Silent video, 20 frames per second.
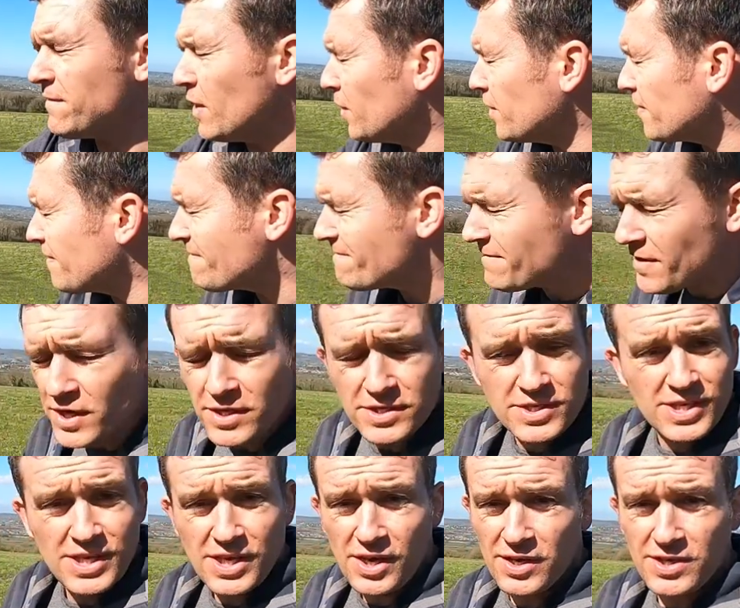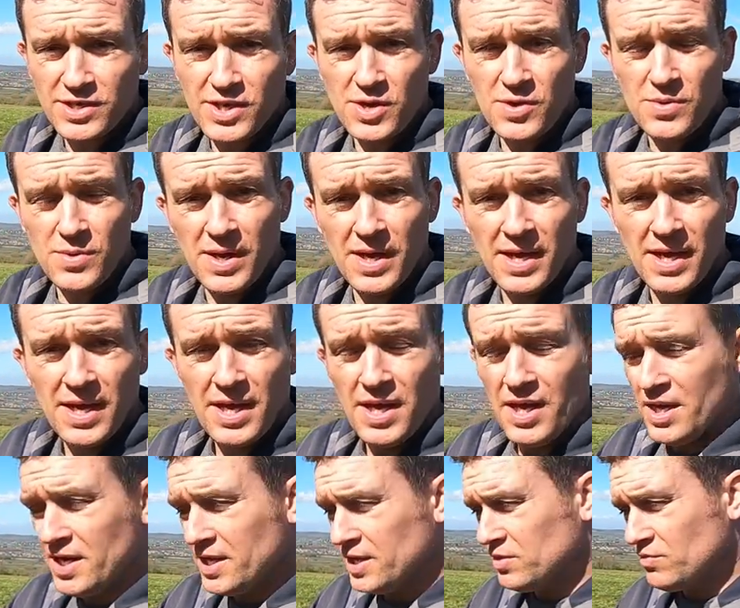very first thing I do
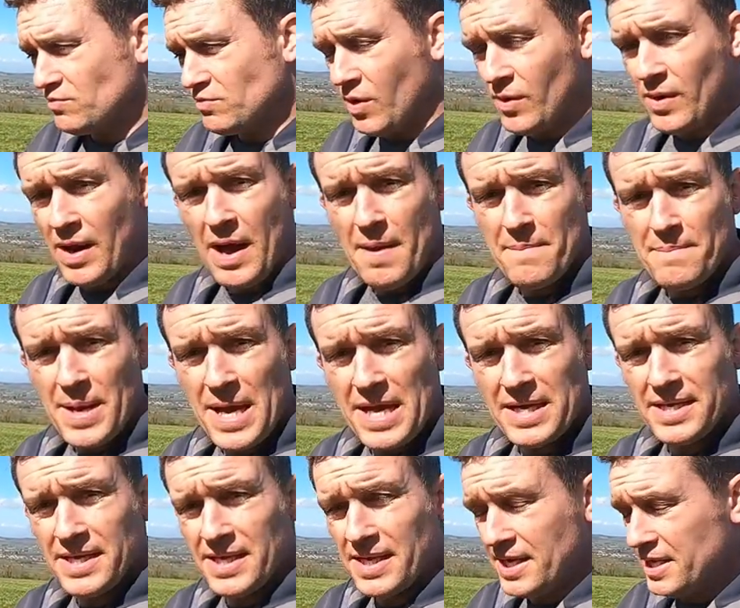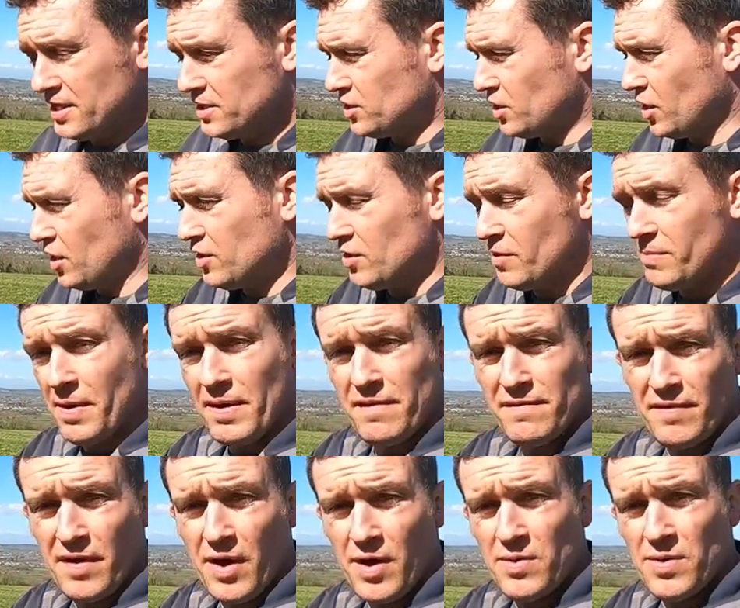is roll out of bed, turn on my
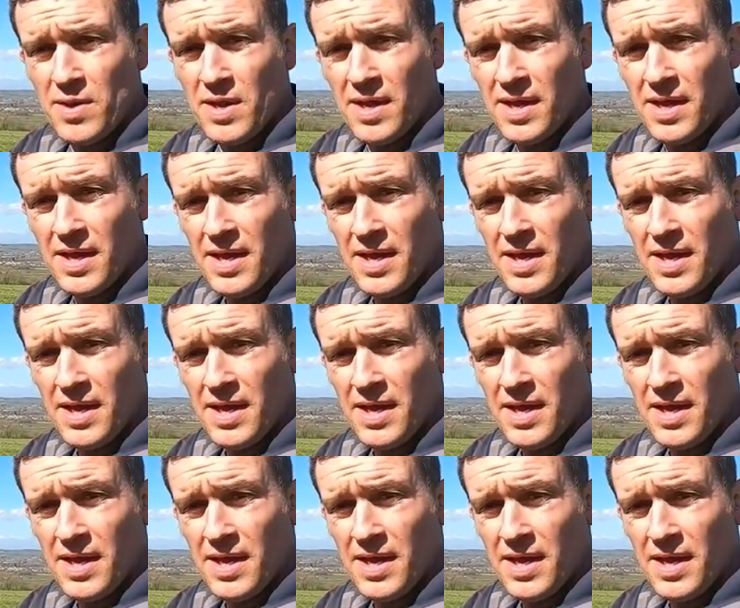phone,